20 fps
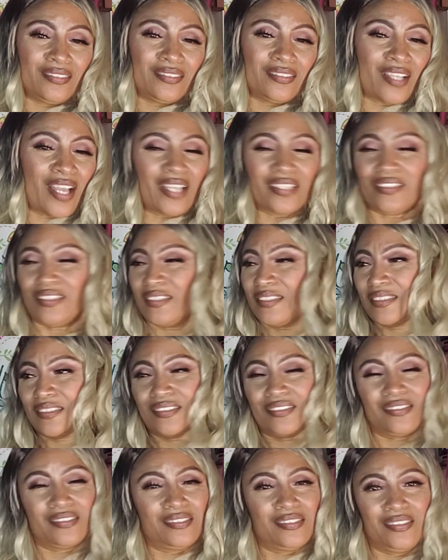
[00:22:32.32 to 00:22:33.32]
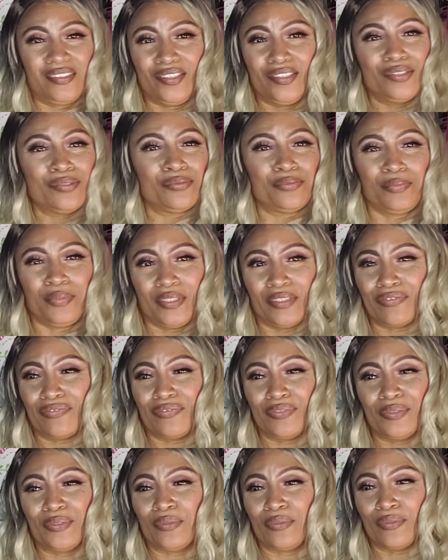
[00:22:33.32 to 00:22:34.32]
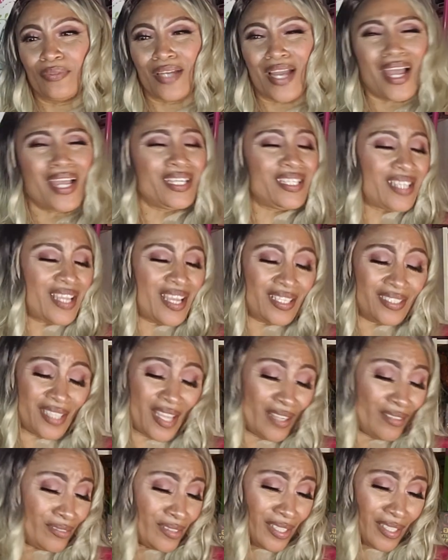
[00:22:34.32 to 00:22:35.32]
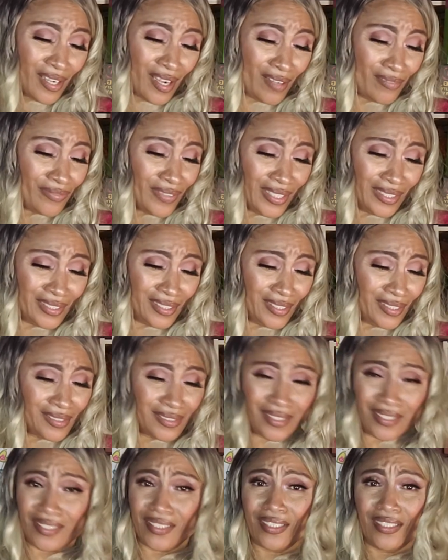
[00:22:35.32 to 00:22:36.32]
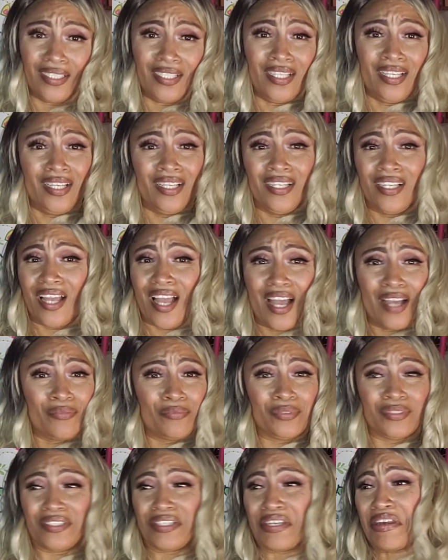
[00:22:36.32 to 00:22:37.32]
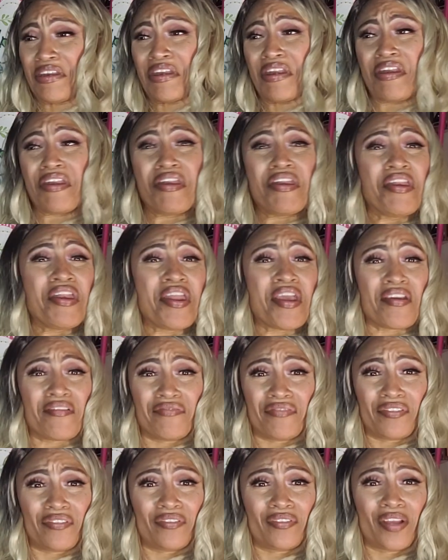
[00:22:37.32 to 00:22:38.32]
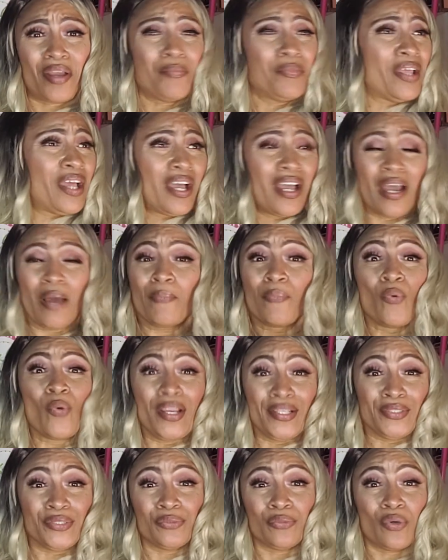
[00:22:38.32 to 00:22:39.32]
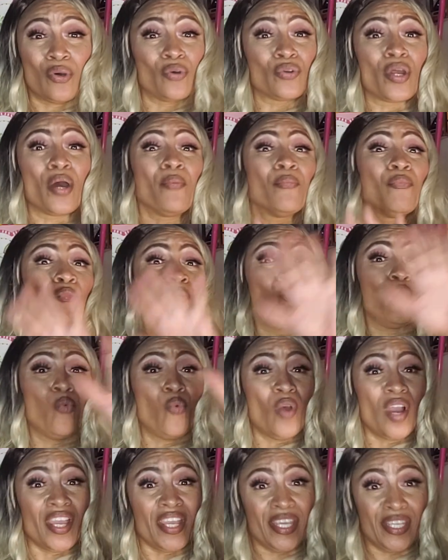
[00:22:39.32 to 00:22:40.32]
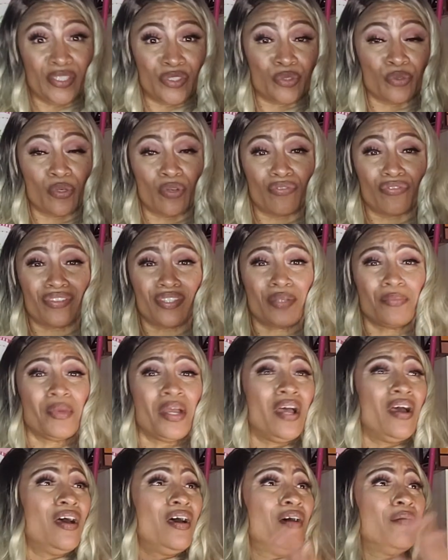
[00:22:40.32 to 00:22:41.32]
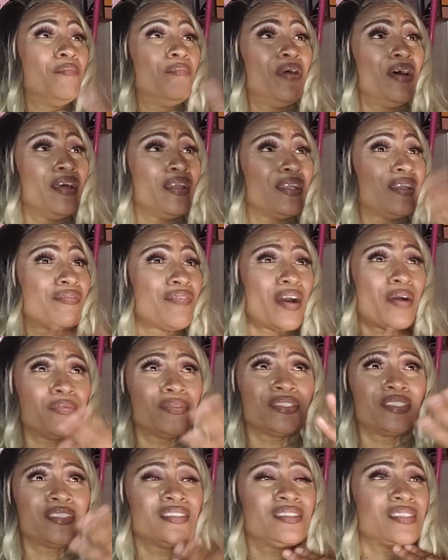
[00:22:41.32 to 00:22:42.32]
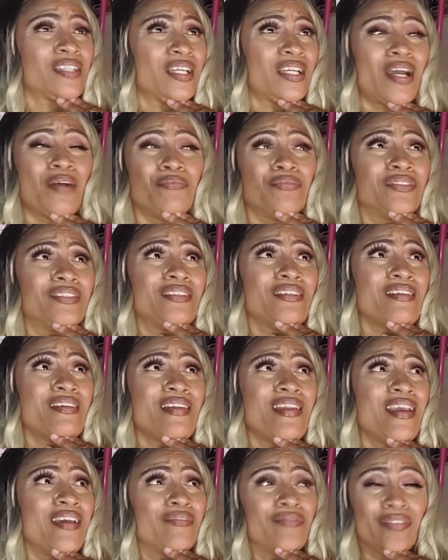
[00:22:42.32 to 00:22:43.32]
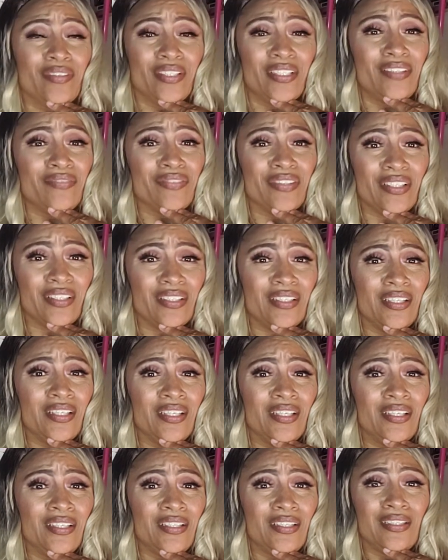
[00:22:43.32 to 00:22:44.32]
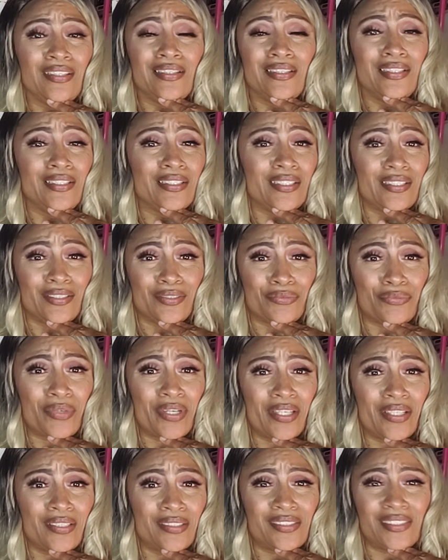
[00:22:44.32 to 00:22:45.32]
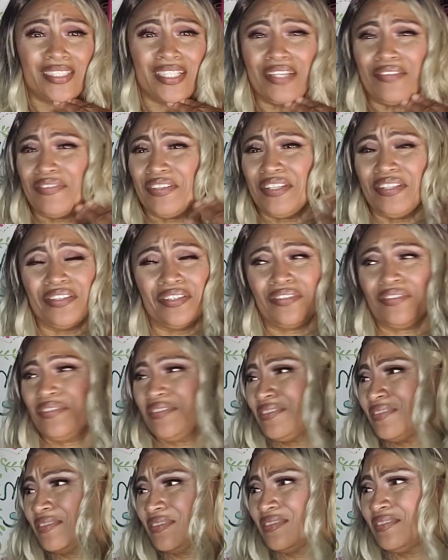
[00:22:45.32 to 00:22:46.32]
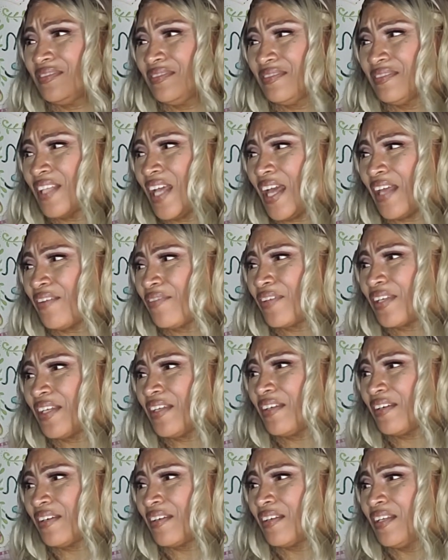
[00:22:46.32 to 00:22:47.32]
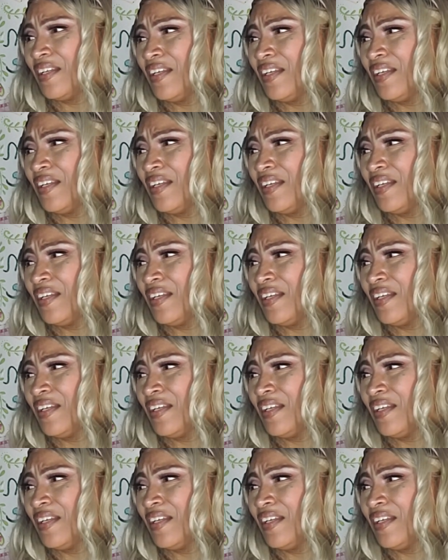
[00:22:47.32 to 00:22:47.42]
I just you'd be a fool. I don't care how fine he is, honey. I would never. I mean, I'm way too old. I'm way too old for him. But if I was his, I would never even look his way. Steve either. I don't care.